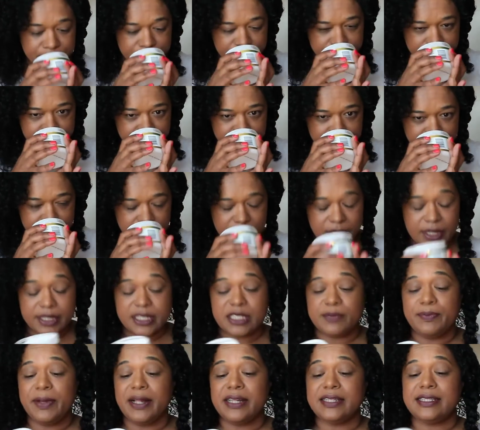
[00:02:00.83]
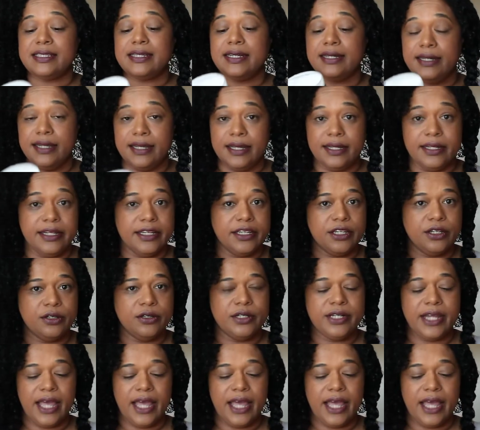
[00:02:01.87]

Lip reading: It smells really good,